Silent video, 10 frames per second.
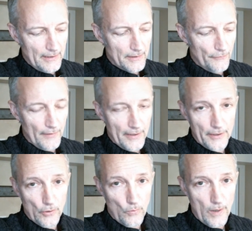you find in
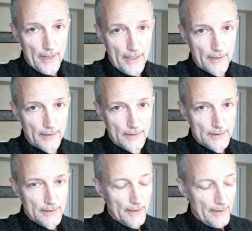Hawaii
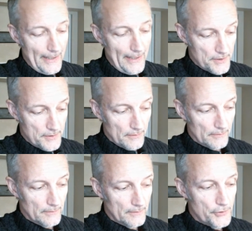is
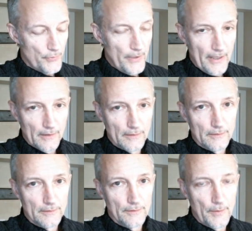treating
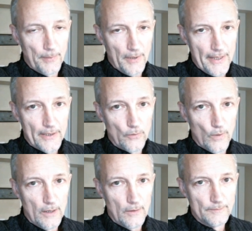the planet
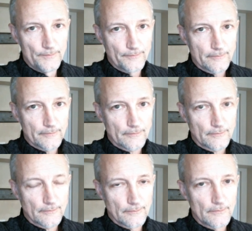well,
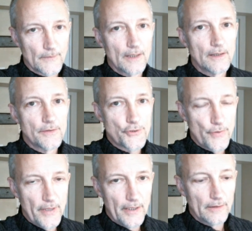
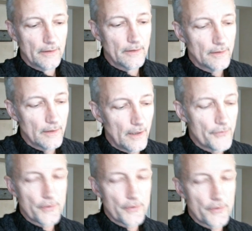treating other
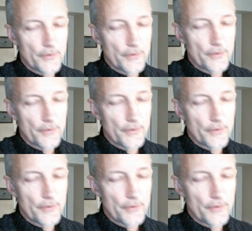humans well,
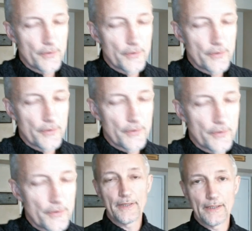
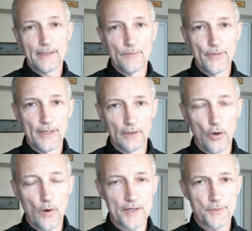welcoming them with the
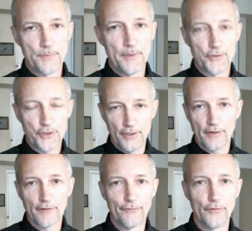aloha spirit,
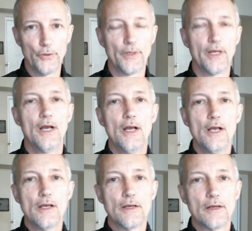sharing food,
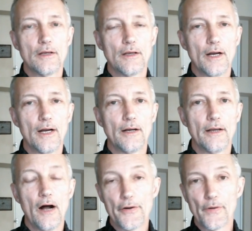uh,
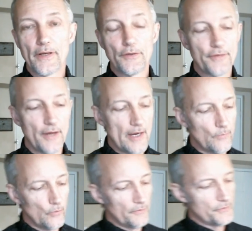honoring your time
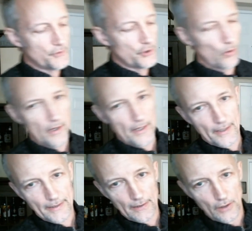with joy
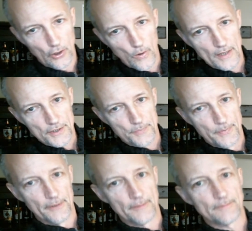and the aloha
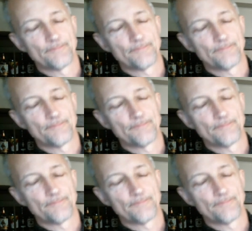spirit,